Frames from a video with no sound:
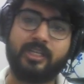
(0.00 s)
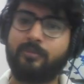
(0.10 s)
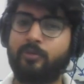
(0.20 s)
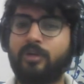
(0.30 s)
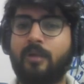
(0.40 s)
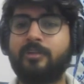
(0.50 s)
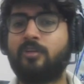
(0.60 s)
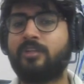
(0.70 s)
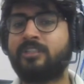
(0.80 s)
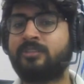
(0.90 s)
any programming
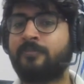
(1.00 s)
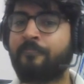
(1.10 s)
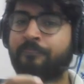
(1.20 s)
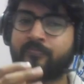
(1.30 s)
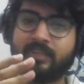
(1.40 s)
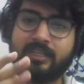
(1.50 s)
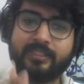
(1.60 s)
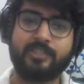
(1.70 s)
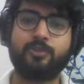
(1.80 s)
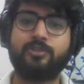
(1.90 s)
knowledge. They'll
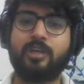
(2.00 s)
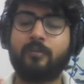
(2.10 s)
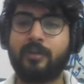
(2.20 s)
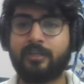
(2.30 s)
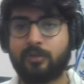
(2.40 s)
teach you Java and